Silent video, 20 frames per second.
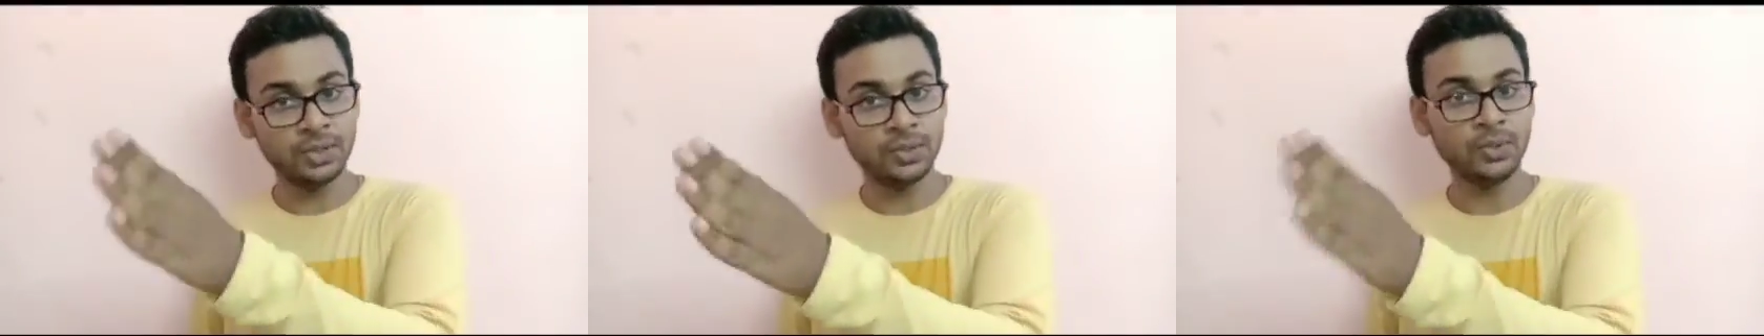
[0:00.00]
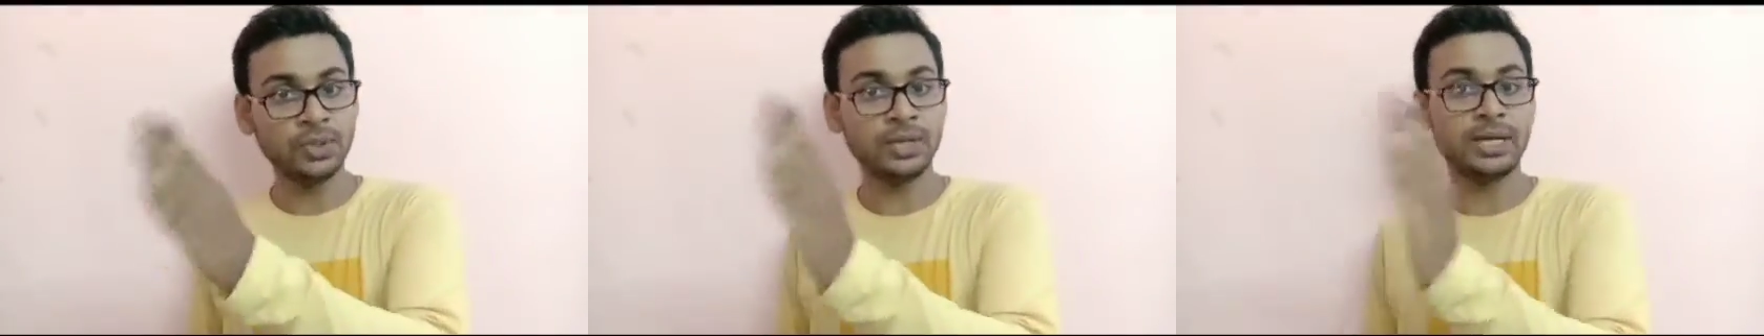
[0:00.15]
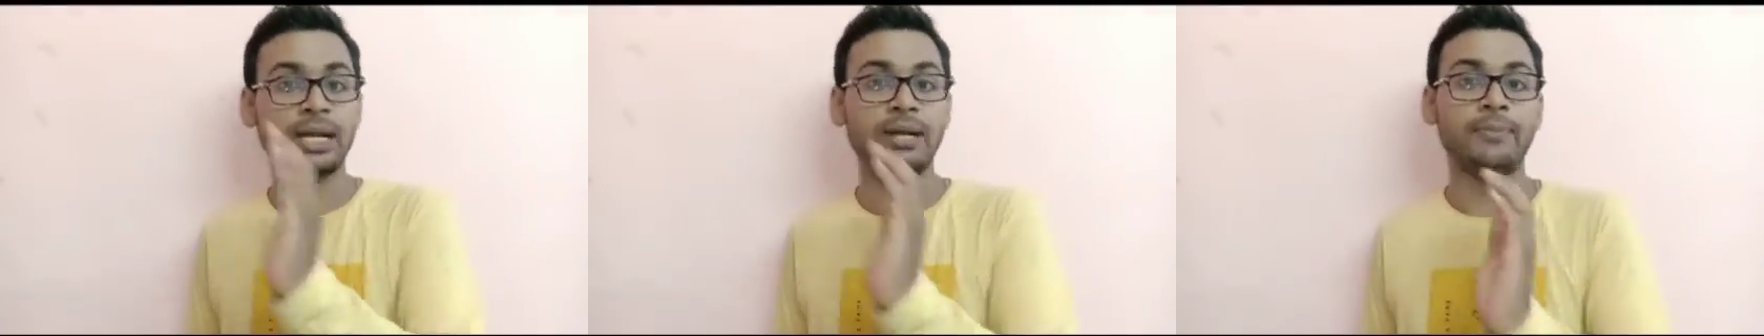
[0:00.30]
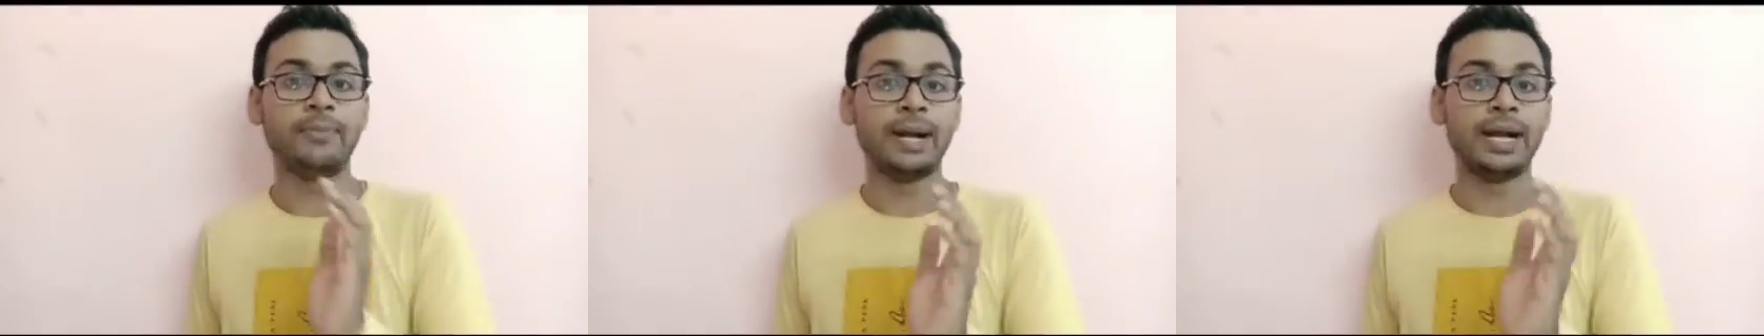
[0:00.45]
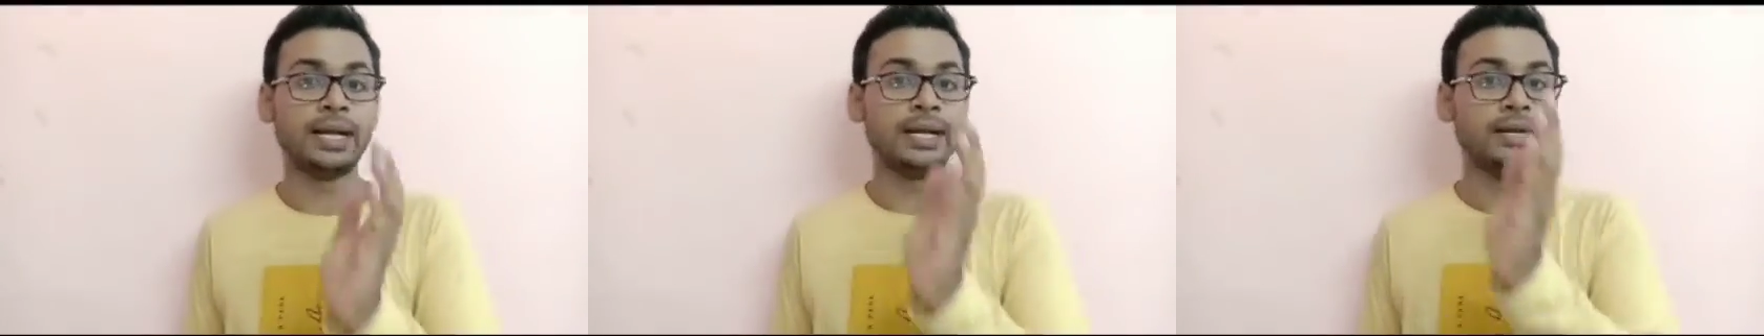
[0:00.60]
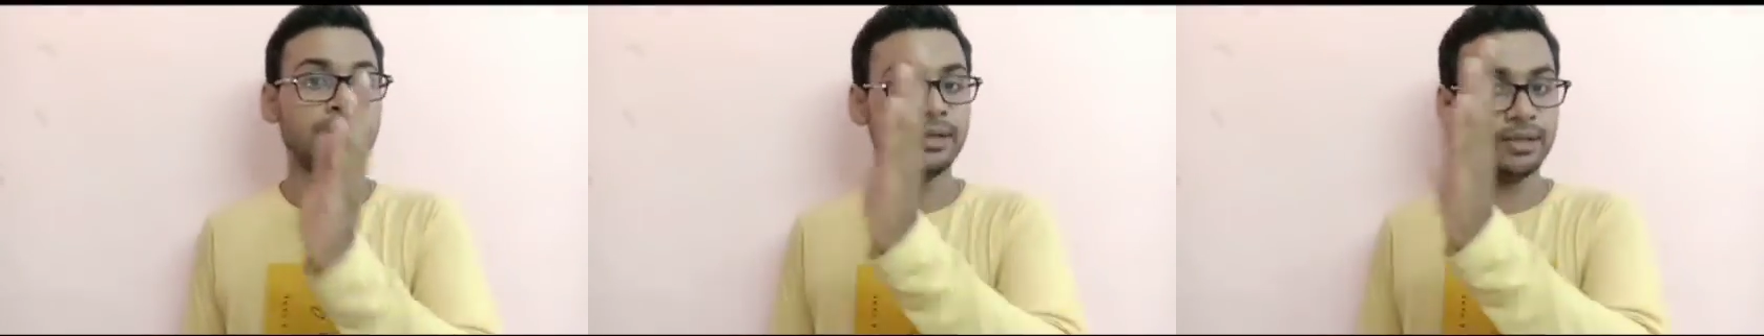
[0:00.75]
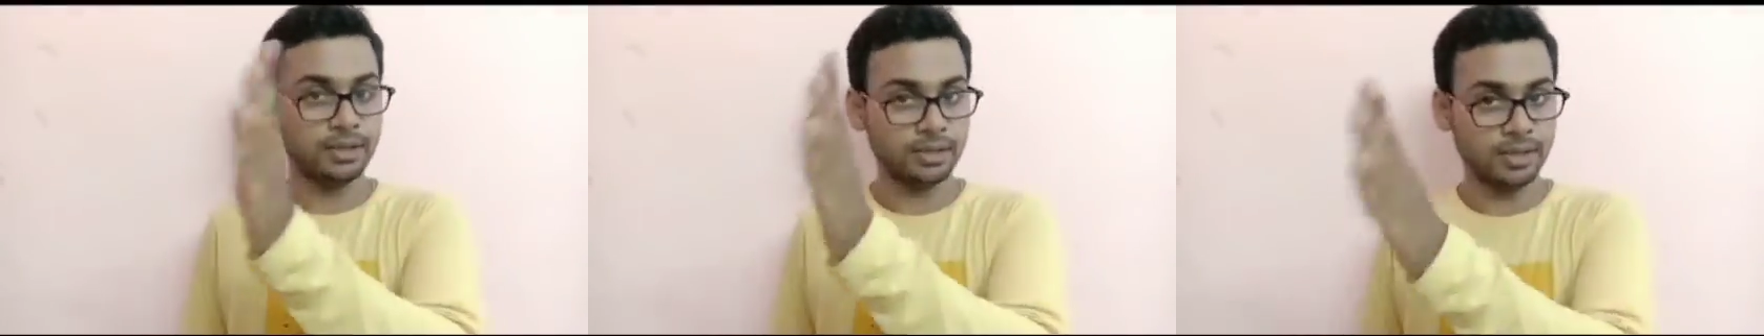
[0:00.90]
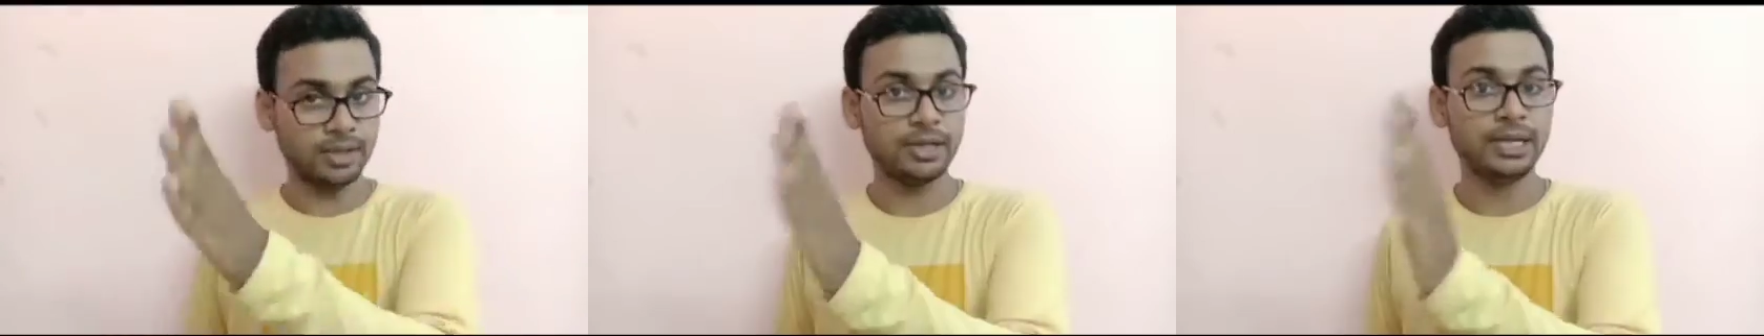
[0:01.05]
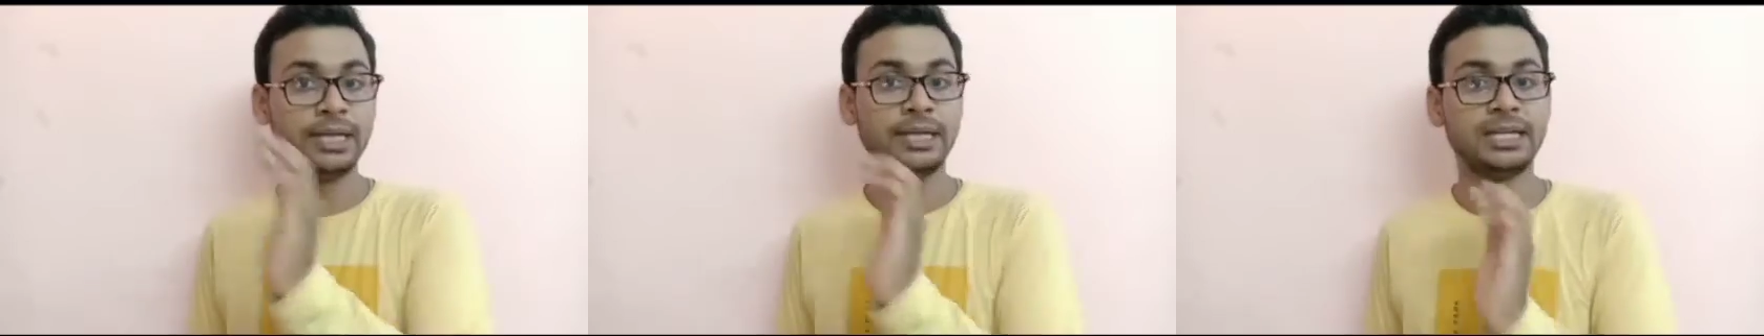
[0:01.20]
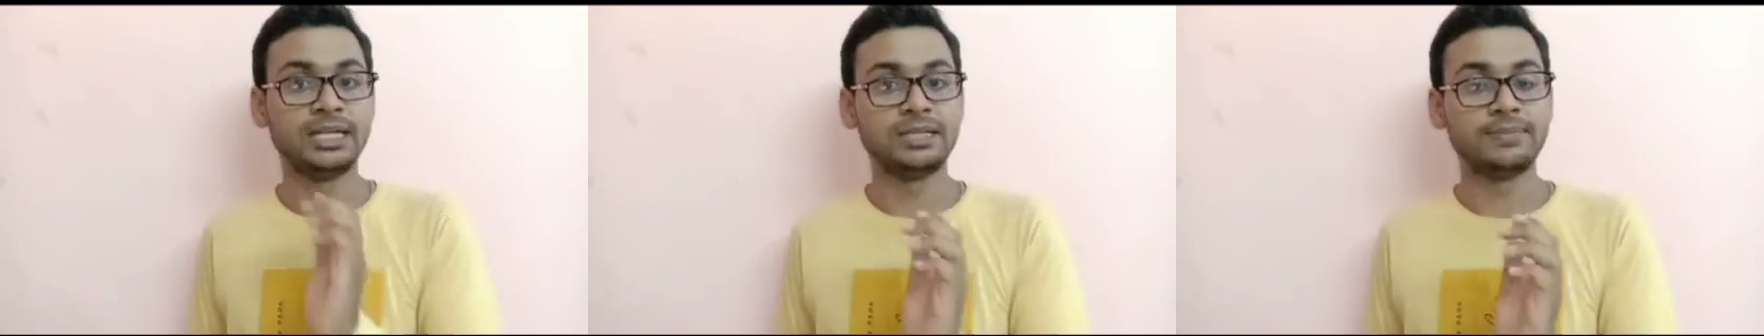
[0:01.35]
debt part or
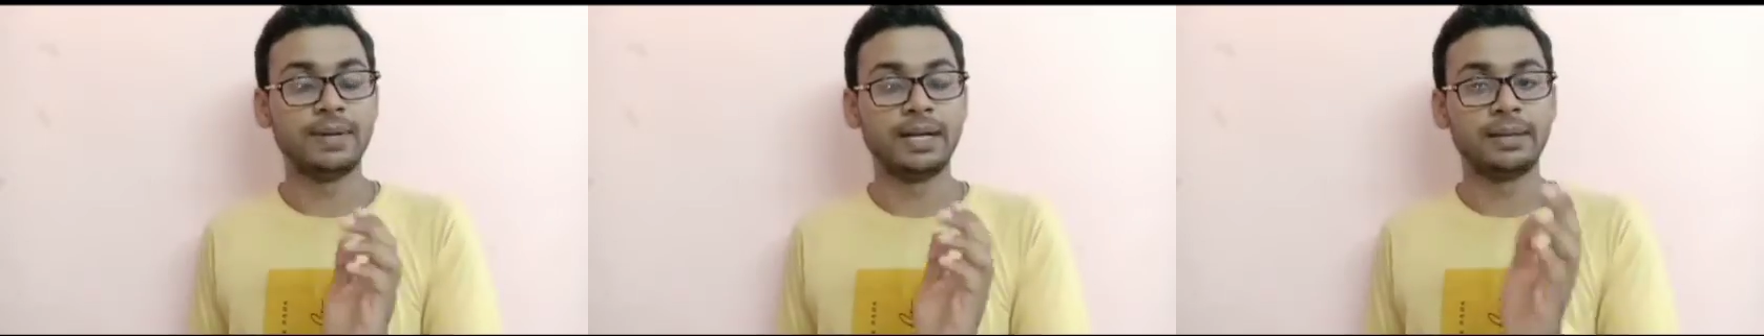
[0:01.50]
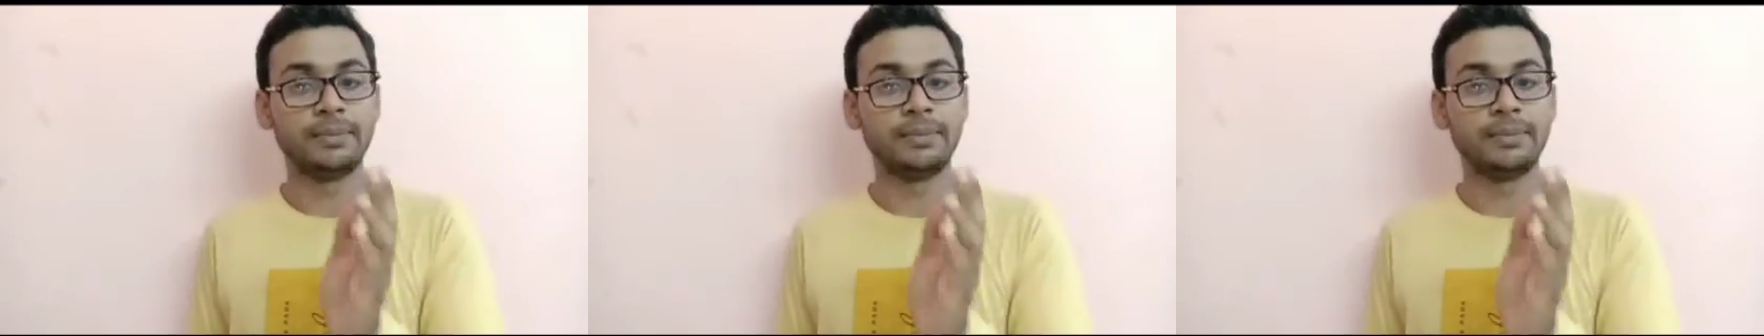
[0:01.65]
interest part.